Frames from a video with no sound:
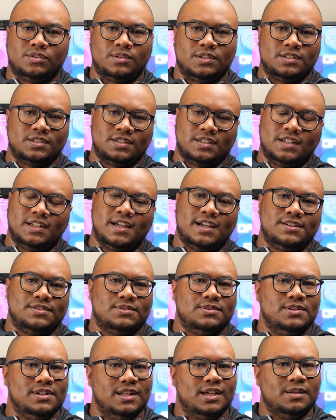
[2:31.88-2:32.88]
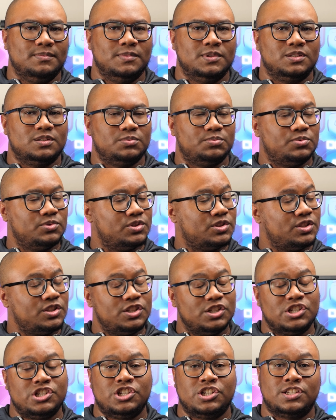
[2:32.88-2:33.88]
so the Sennheiser name is a
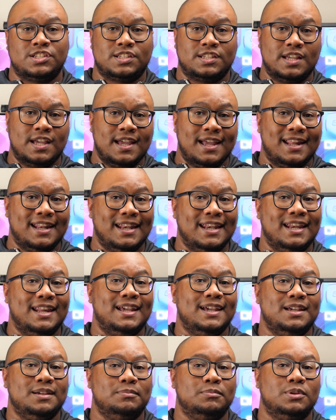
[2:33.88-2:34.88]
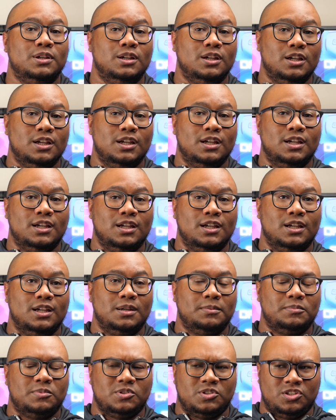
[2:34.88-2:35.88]
prestigious name.
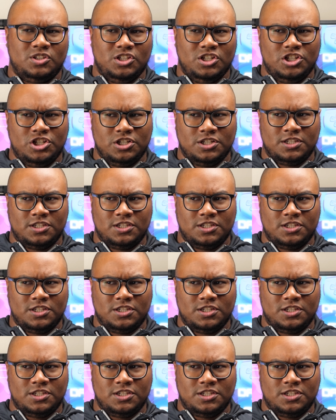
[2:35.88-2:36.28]
So the